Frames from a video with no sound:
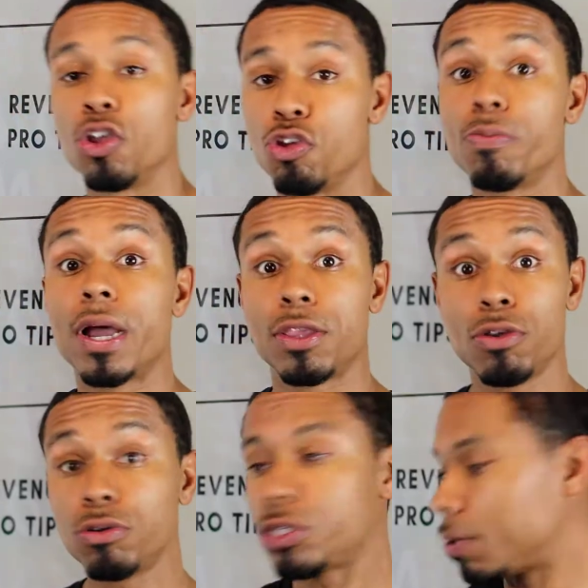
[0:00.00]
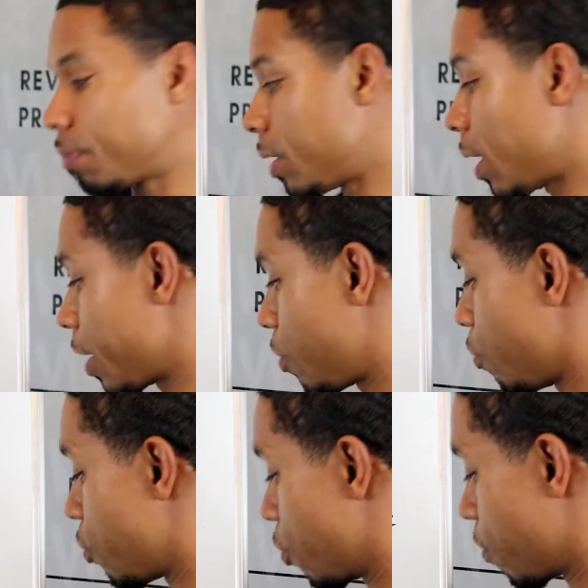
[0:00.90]
you might use something like
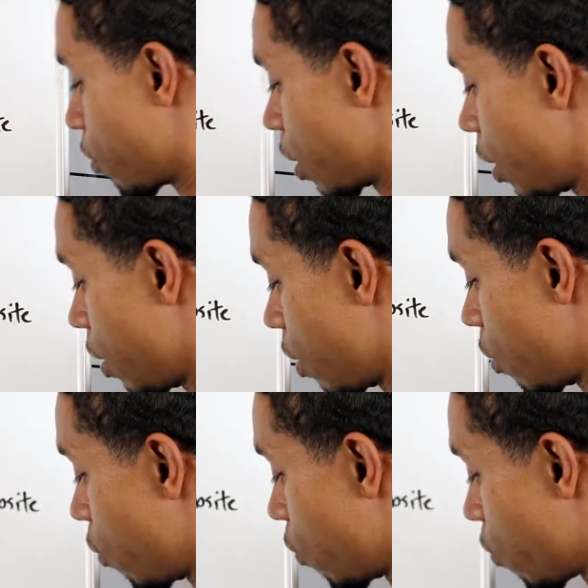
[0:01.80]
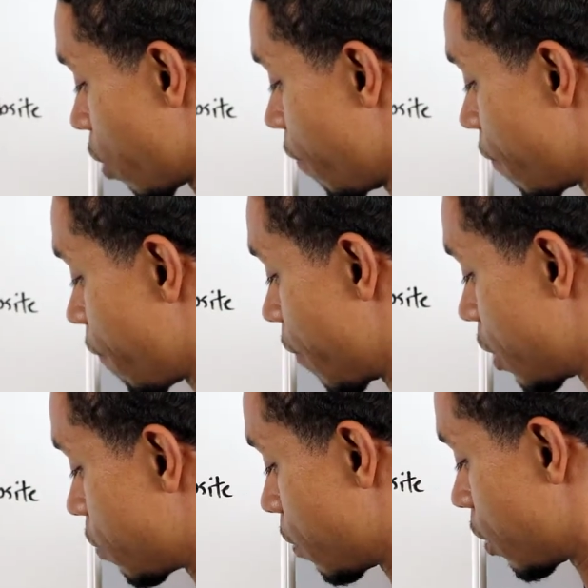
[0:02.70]
YouTube, okay? Or even
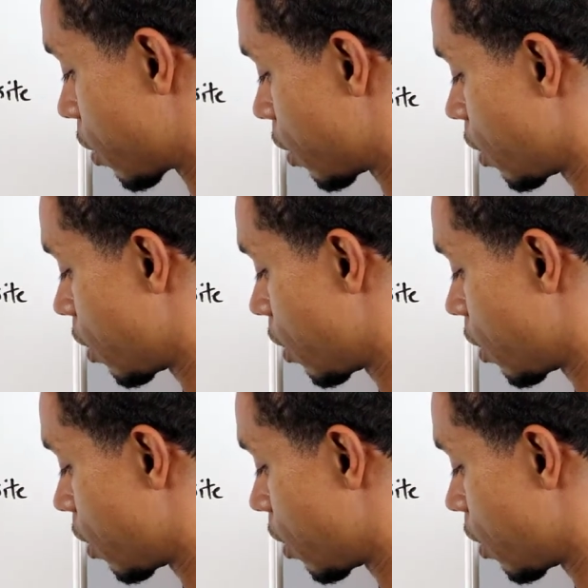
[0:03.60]
Facebook.